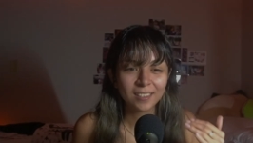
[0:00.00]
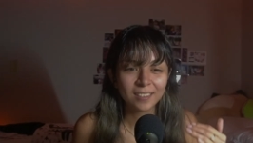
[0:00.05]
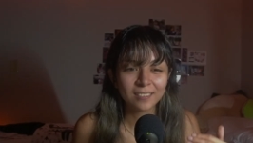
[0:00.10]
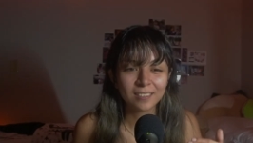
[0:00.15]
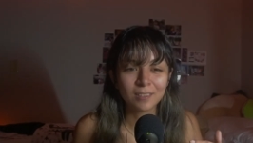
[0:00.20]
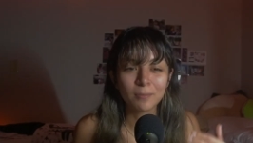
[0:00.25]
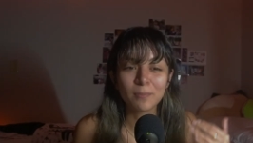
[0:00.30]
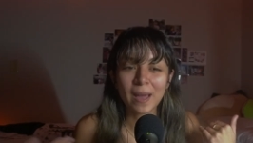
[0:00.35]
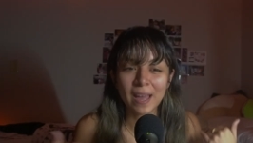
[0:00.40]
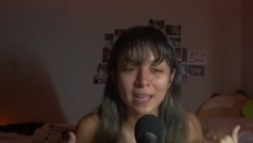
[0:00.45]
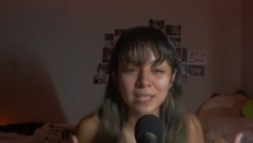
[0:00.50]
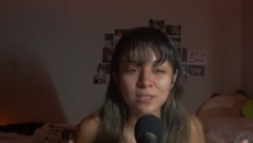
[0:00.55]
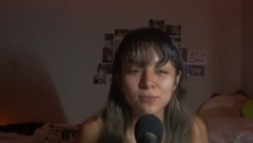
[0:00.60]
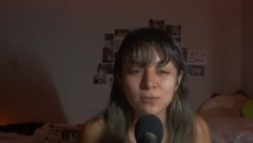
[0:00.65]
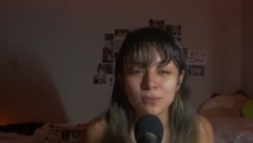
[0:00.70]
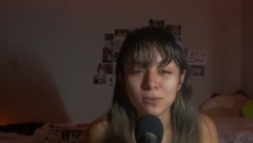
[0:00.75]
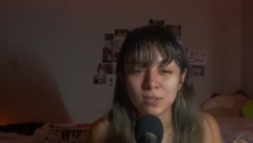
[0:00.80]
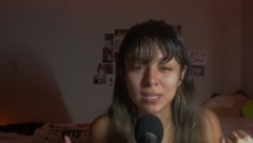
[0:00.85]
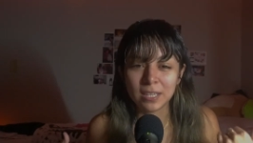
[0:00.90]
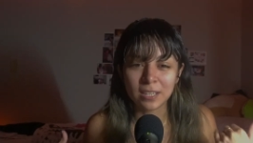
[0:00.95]
the past
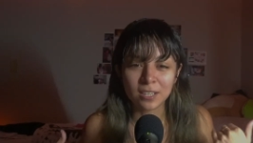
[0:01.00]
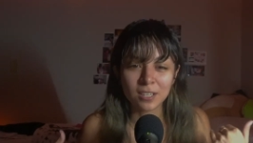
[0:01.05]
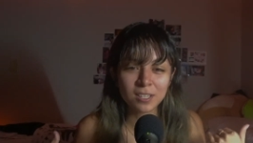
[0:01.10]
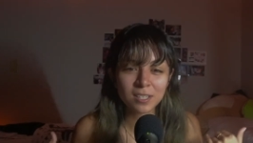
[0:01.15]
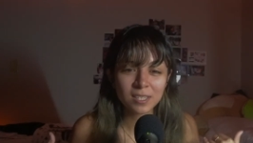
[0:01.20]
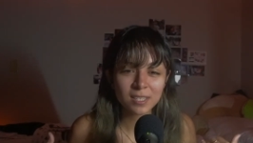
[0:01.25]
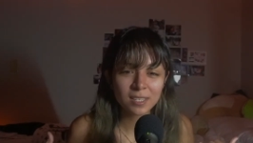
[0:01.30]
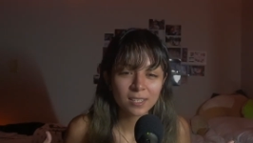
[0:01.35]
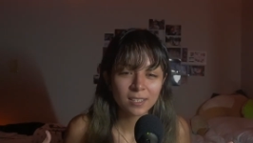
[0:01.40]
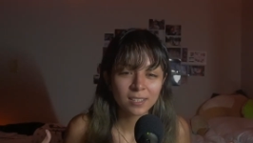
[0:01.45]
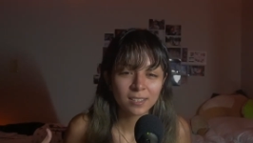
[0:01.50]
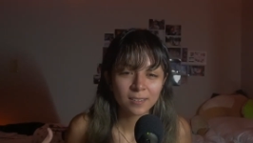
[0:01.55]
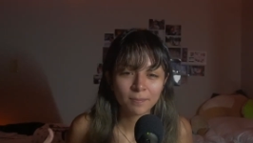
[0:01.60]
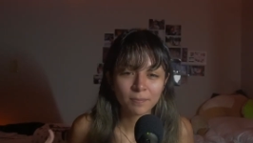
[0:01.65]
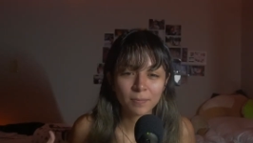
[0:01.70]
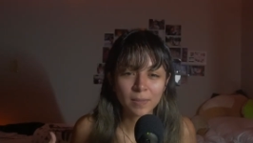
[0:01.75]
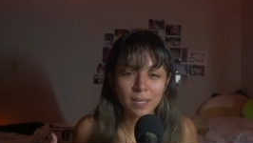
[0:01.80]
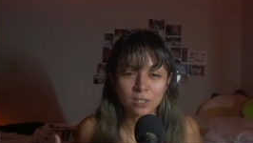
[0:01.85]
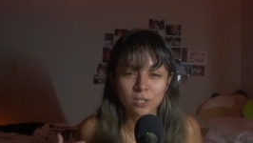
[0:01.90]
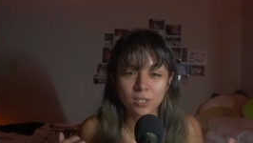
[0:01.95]
few years
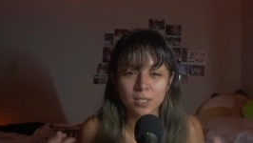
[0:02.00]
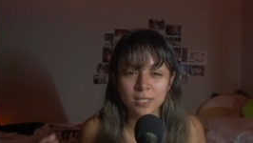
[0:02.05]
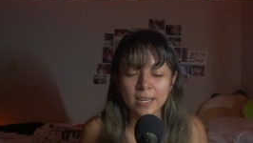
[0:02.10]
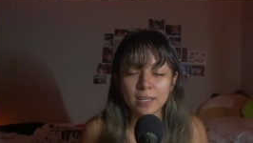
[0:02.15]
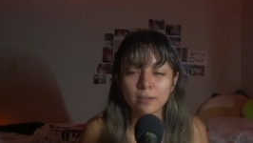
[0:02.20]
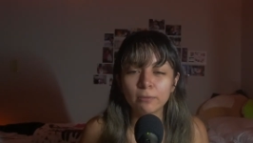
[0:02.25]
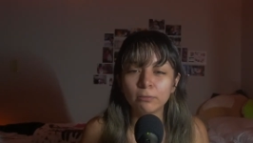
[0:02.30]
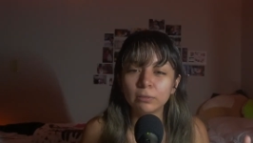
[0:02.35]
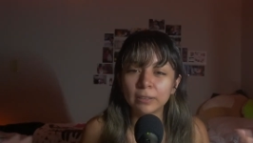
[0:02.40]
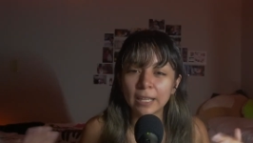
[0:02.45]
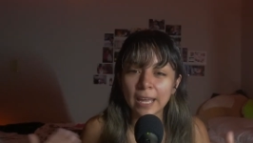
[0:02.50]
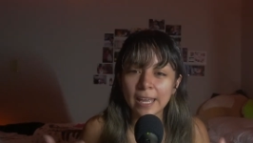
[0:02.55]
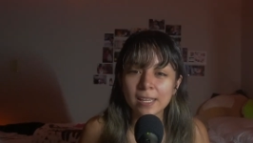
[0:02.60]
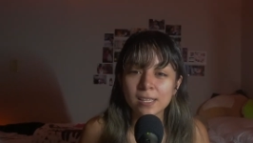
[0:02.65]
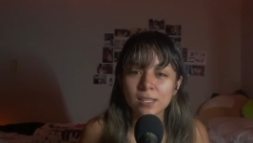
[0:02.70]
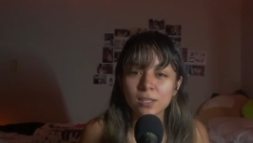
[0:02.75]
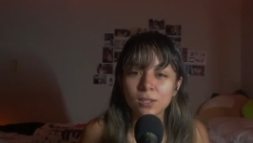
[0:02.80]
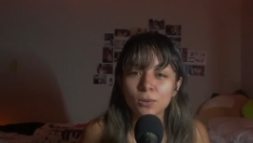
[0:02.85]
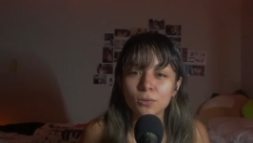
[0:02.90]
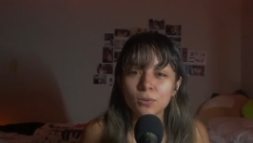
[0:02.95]
and just kind of
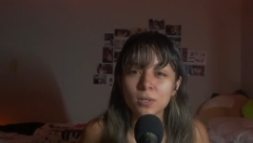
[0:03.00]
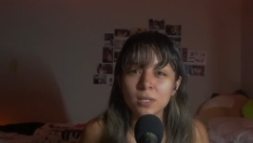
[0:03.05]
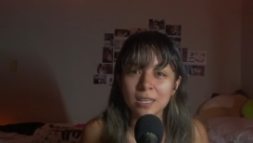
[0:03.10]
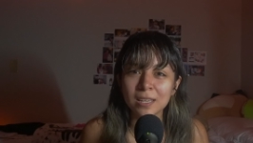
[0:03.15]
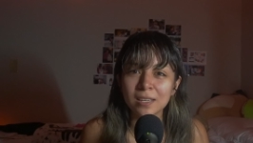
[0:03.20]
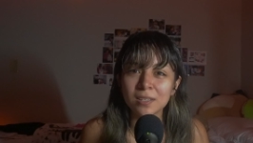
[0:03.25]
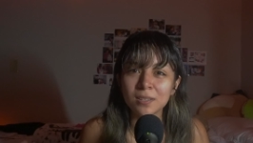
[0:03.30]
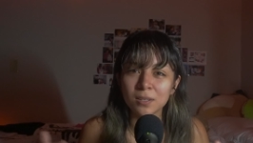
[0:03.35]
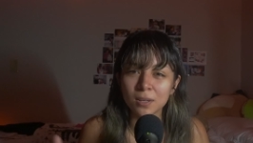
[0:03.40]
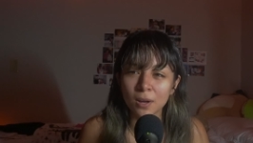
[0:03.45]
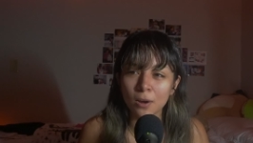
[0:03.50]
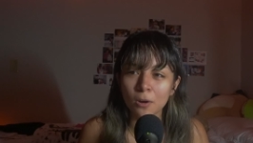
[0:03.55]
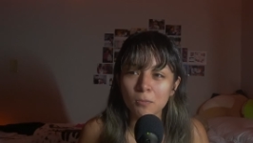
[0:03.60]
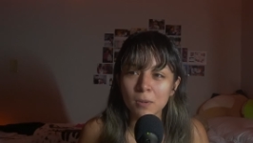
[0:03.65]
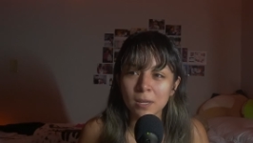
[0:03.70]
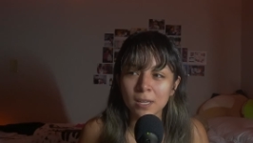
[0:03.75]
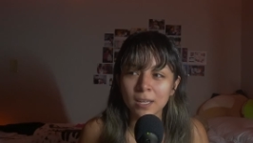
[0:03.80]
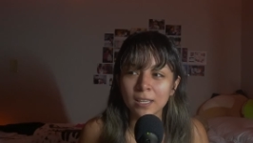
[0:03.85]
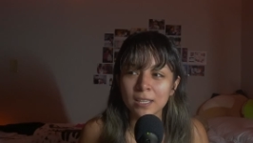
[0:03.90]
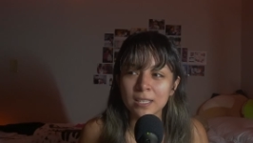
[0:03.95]
let those things go,
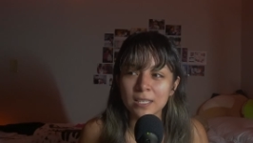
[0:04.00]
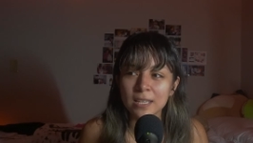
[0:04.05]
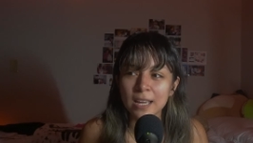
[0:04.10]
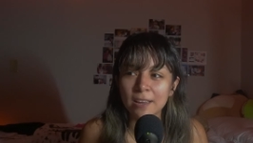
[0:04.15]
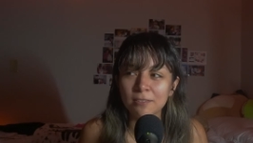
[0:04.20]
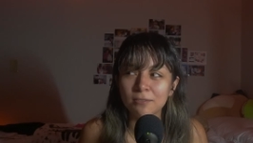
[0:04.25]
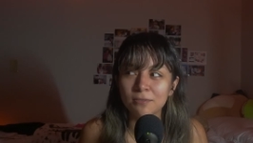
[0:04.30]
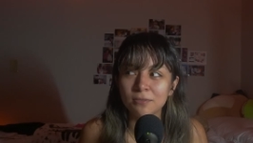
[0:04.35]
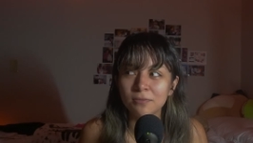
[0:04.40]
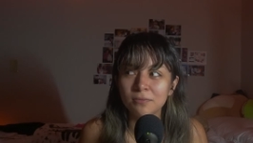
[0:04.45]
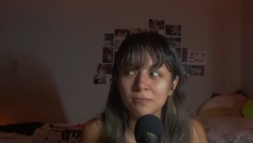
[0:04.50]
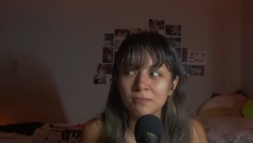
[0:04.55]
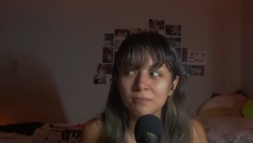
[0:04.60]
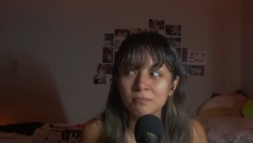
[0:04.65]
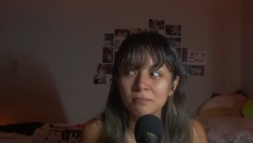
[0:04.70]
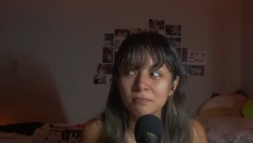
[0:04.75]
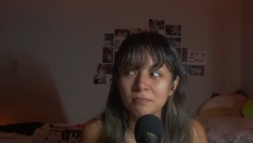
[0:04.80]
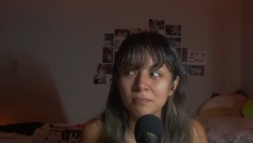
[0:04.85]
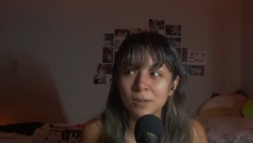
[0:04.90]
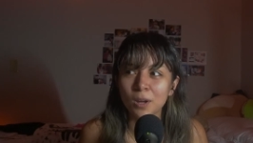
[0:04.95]
because I've
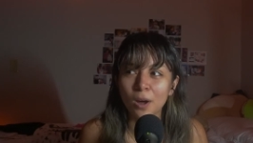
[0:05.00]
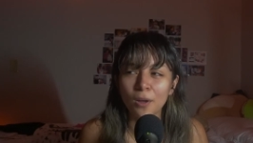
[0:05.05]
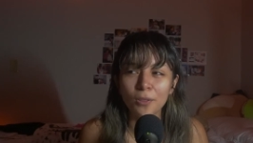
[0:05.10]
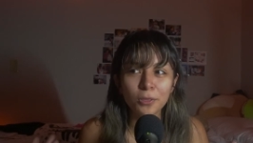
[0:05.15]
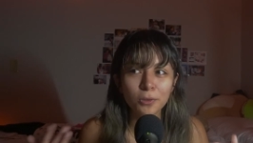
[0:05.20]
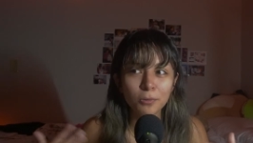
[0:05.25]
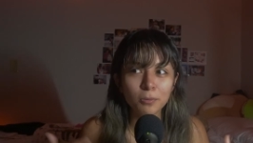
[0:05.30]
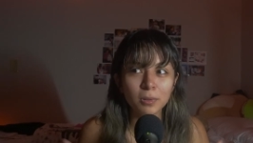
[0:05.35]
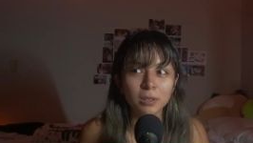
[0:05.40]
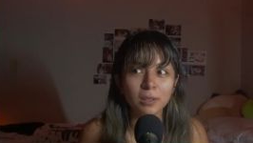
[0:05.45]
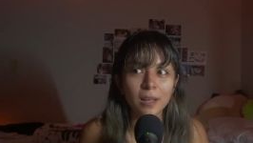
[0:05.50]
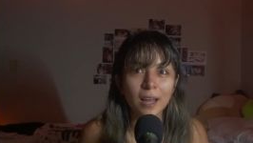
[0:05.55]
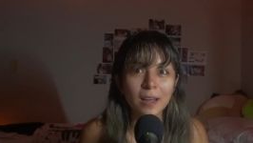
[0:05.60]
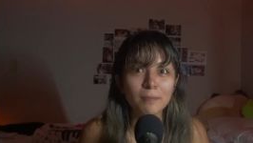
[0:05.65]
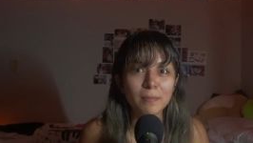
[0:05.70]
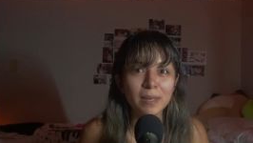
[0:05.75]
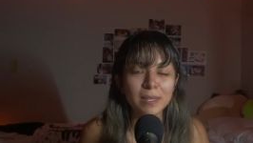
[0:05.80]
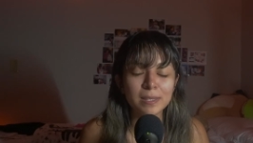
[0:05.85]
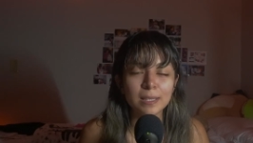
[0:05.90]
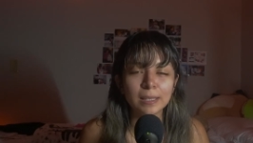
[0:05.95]
gone through a
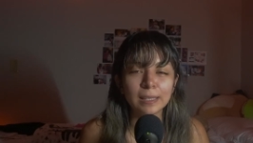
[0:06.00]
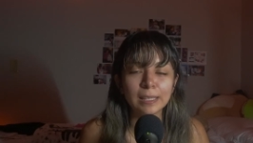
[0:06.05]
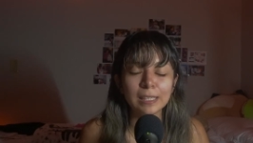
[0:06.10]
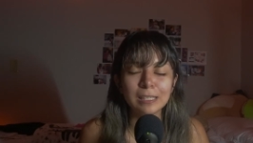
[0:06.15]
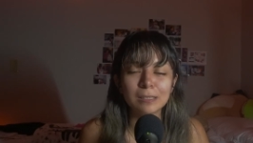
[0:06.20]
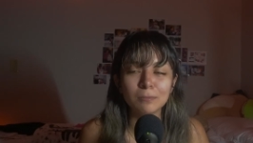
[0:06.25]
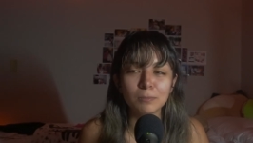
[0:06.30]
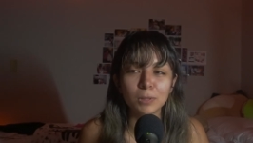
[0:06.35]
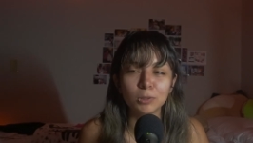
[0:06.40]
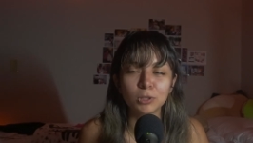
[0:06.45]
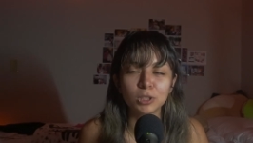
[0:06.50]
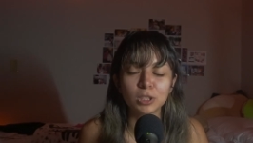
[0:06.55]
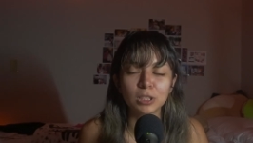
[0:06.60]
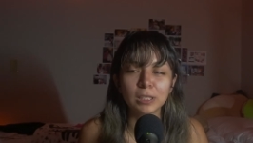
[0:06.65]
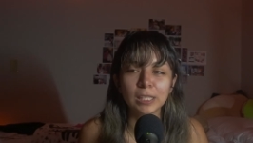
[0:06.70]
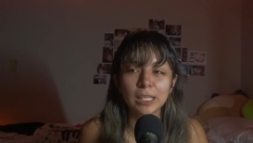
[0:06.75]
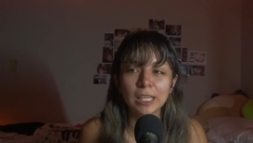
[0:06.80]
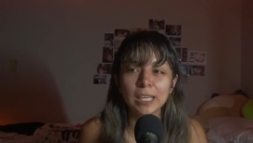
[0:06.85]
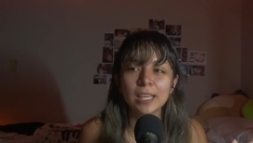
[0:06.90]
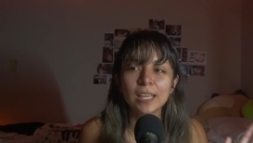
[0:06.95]
lot mentally,
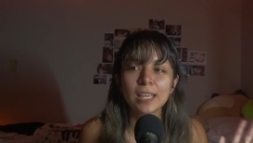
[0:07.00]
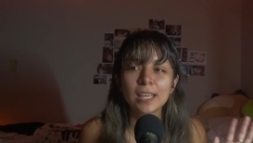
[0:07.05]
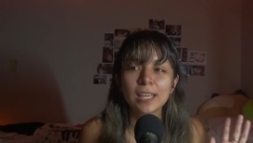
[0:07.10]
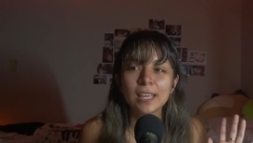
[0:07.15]
emotionally,